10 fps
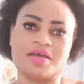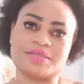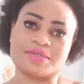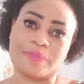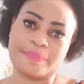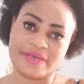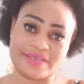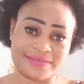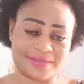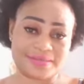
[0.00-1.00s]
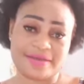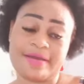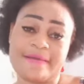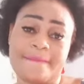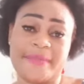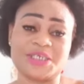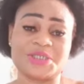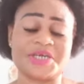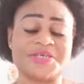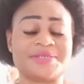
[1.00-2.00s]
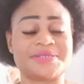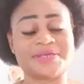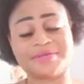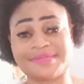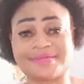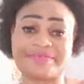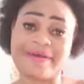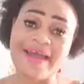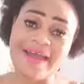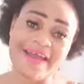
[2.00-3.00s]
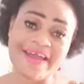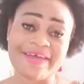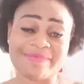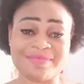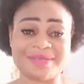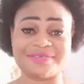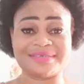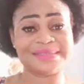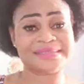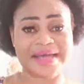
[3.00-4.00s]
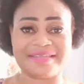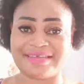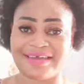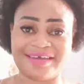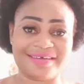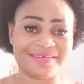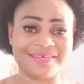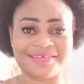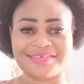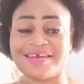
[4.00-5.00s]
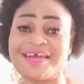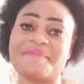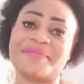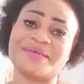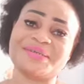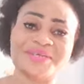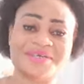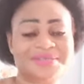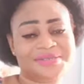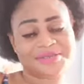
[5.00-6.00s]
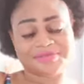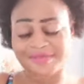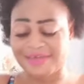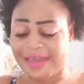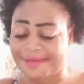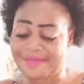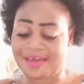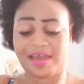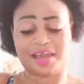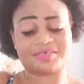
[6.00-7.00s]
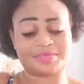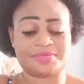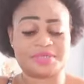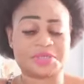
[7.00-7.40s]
So please make sure you subscribe to this channel. Make sure you subscribe, guys. Make